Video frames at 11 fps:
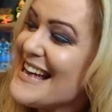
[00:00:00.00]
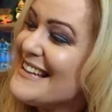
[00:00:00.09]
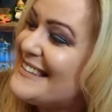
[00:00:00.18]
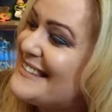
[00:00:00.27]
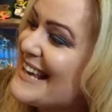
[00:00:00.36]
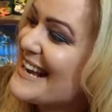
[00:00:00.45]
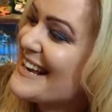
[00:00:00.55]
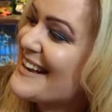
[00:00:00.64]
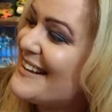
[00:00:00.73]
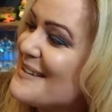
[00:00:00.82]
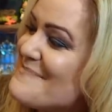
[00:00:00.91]

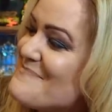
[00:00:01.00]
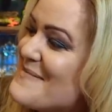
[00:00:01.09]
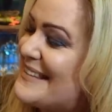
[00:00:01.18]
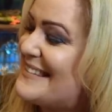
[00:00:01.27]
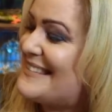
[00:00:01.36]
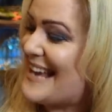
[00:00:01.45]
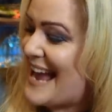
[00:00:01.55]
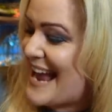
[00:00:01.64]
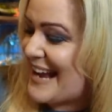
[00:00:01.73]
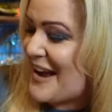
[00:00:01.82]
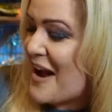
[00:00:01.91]
Single
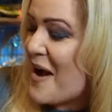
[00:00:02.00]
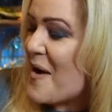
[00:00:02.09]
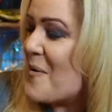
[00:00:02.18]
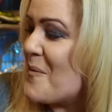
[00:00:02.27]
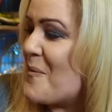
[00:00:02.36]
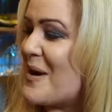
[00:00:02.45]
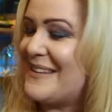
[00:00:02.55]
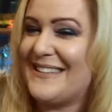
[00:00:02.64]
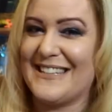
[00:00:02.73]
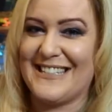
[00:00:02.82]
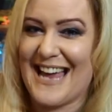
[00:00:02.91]
Mystic
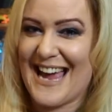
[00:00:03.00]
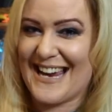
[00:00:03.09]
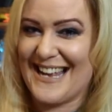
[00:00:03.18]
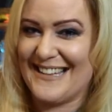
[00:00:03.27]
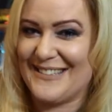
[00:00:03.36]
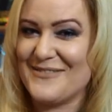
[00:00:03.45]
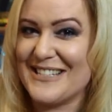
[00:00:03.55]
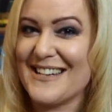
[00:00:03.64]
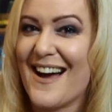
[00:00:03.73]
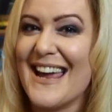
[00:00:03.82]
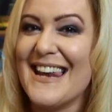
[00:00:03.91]
Wizards Checklist, which
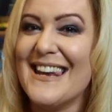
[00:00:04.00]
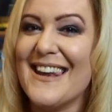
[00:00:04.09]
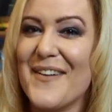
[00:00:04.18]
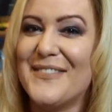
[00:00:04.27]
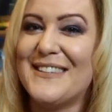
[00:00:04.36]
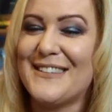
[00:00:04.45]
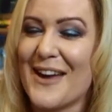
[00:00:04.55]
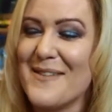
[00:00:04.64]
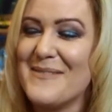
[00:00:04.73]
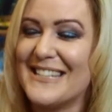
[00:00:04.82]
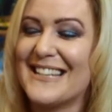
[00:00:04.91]
I love
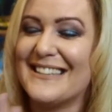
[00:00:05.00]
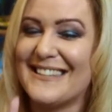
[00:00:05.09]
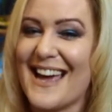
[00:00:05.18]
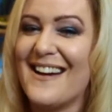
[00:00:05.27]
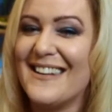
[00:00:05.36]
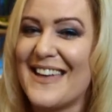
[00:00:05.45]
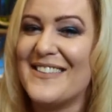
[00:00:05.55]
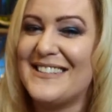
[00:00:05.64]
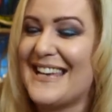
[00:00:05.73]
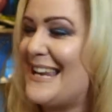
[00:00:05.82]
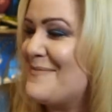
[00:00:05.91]
so much because they are like the
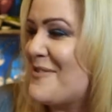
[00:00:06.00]
Daily